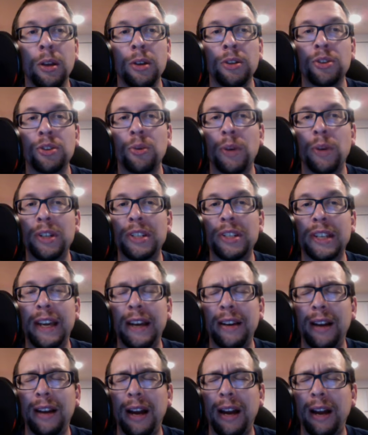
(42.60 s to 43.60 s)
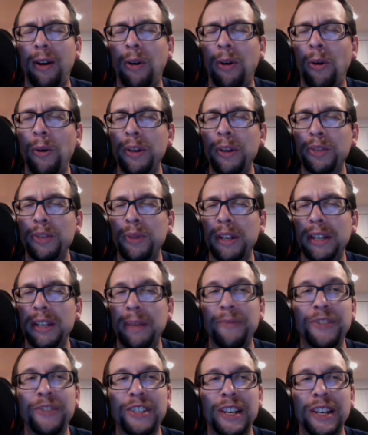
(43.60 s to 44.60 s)
So once again, I always want to
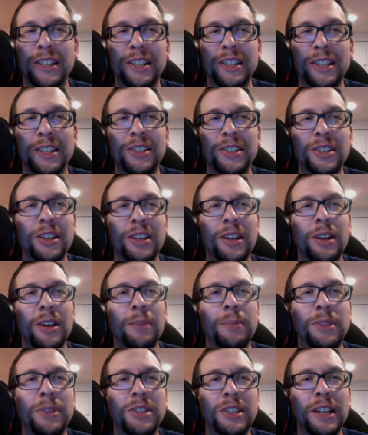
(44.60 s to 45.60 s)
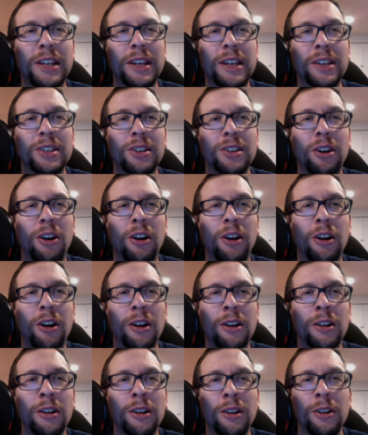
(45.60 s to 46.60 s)
emphasize this, mistakes
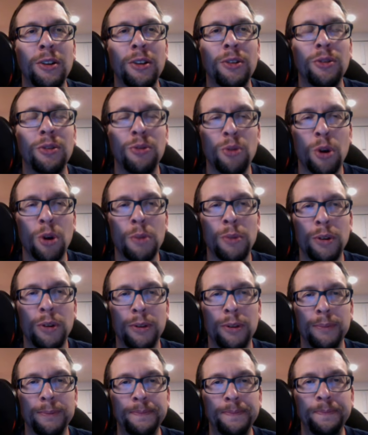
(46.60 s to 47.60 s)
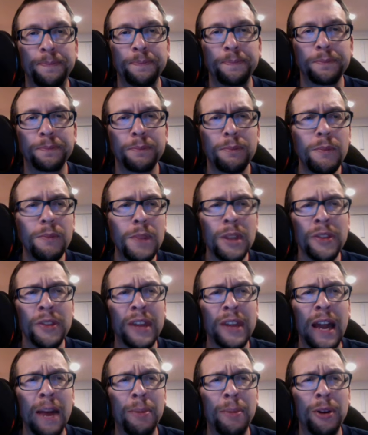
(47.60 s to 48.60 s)
are normal. They
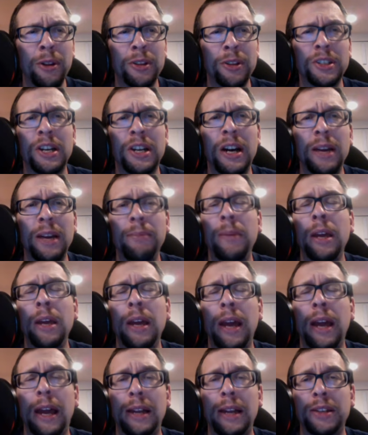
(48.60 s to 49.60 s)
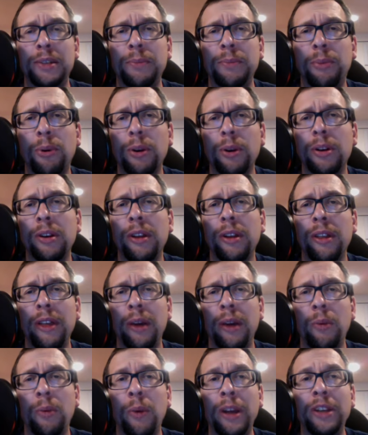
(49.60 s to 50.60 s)
happen all the time, and it's important
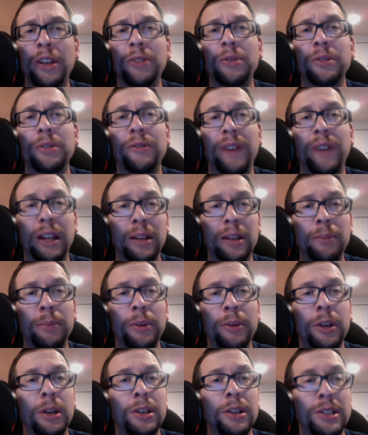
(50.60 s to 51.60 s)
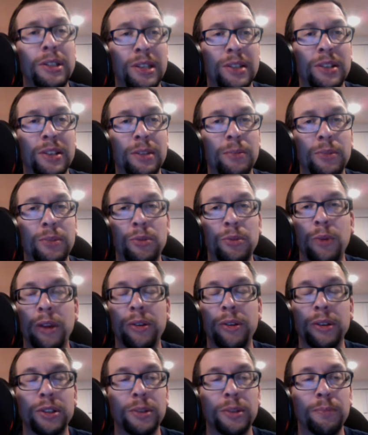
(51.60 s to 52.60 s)
that when you develop systems, whether
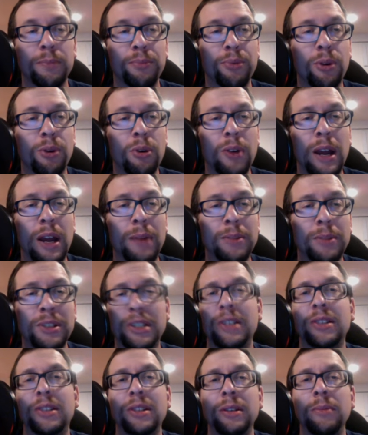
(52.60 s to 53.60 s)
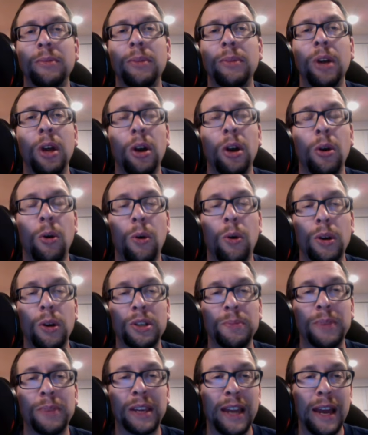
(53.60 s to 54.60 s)
it's a programmed system or it's a
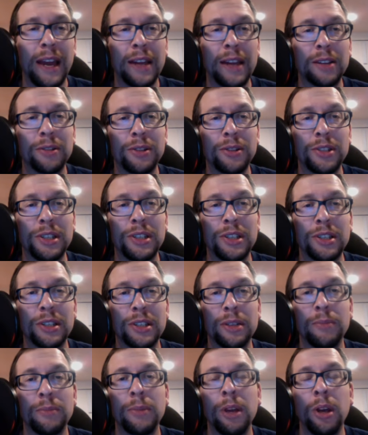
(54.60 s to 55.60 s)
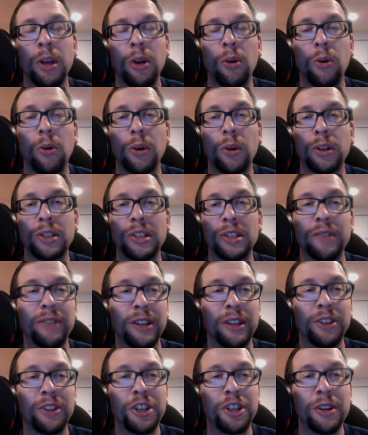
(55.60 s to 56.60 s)
mechanical system or a civil
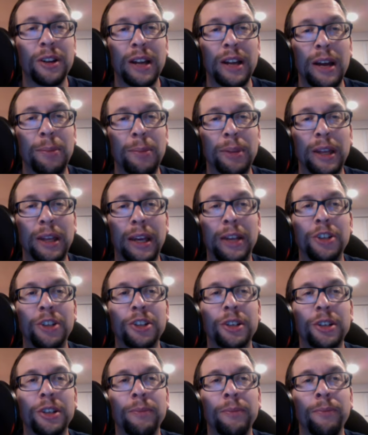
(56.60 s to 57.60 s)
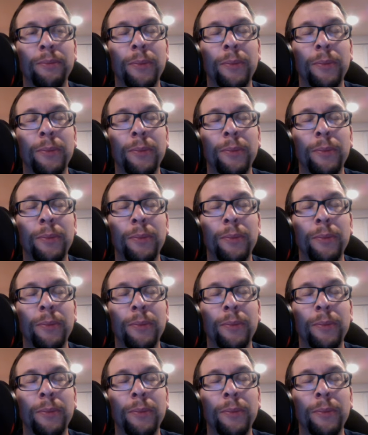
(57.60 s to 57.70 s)
engineering application,